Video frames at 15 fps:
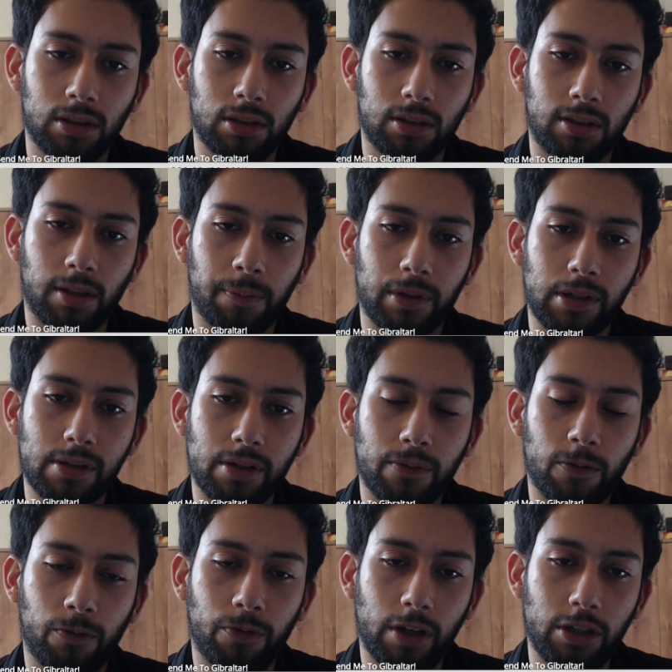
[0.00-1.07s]
some plans
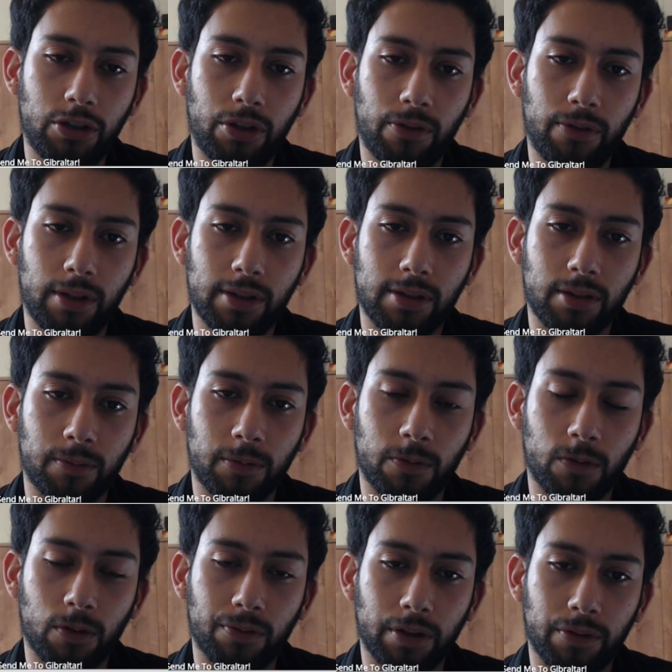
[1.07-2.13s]
involve h3 some
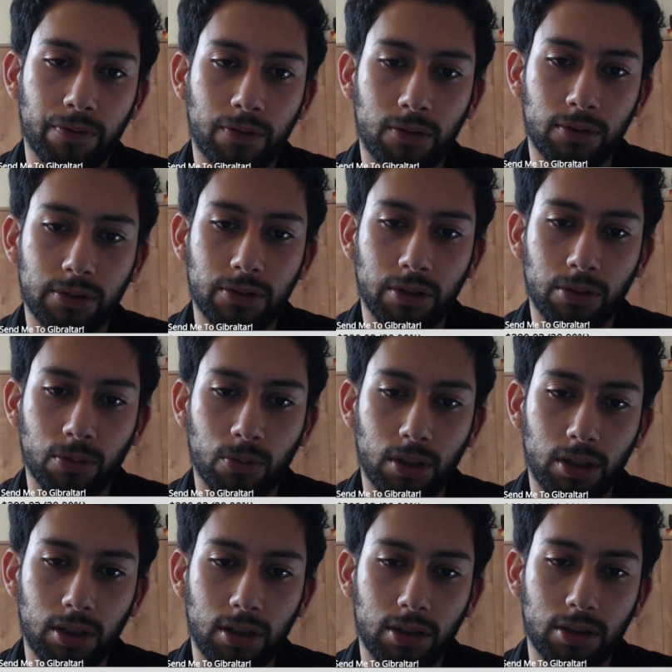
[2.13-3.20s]
involve f4 straight
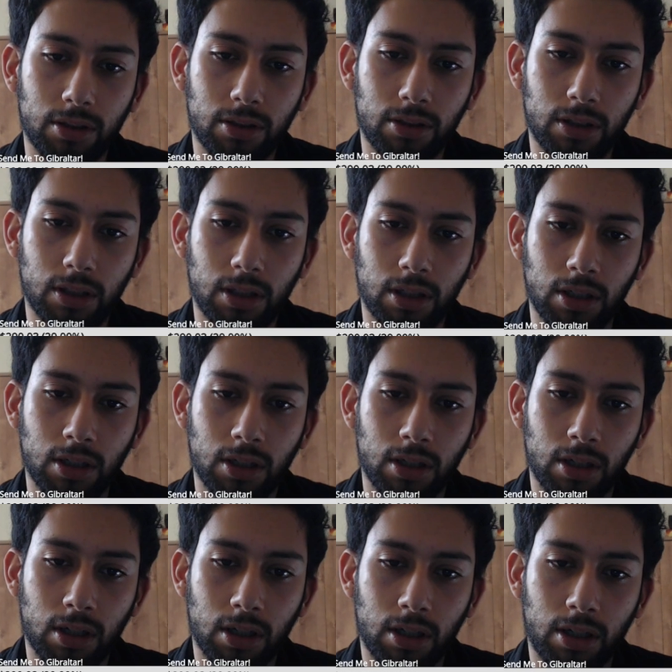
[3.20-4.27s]
away
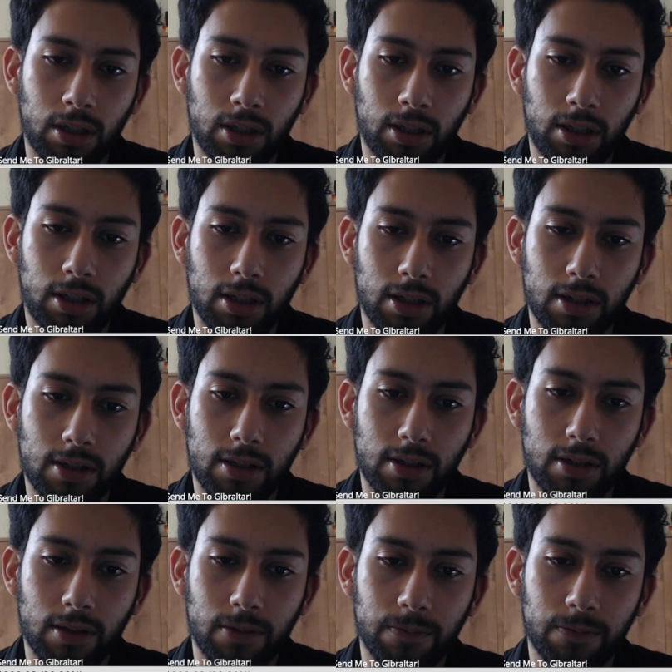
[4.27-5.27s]
in any case